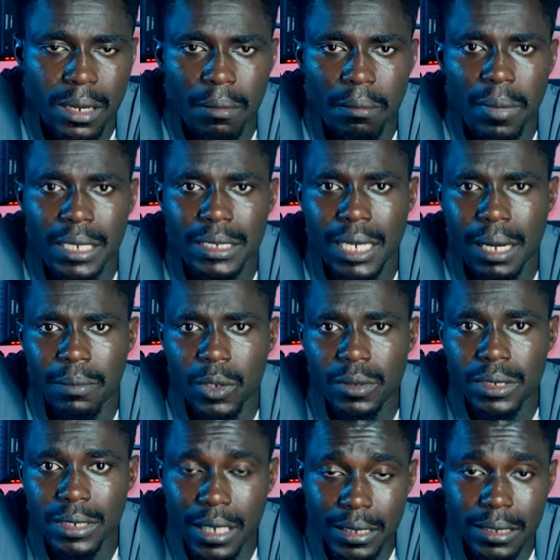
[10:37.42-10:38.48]
But I'm
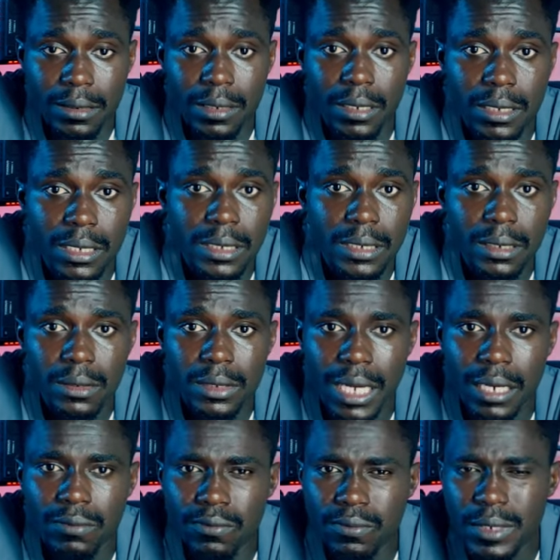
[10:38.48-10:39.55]
not getting the details
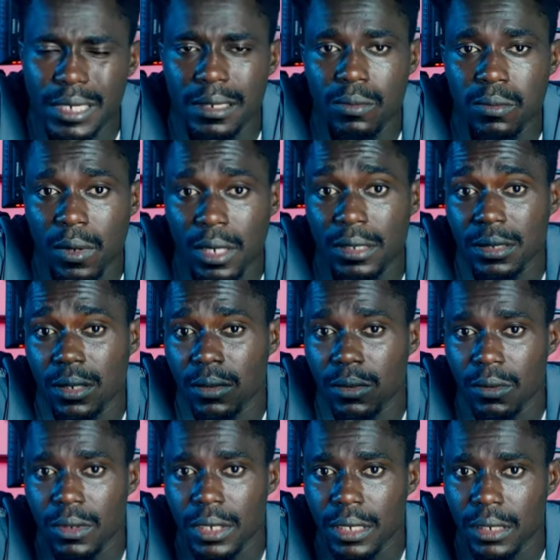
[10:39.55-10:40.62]
I really want on
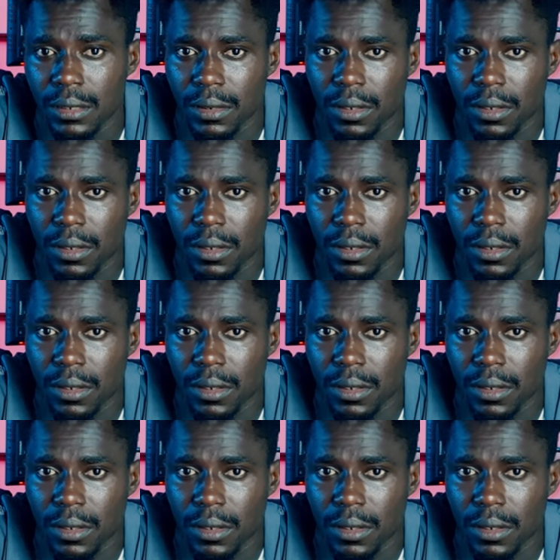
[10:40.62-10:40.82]
Google.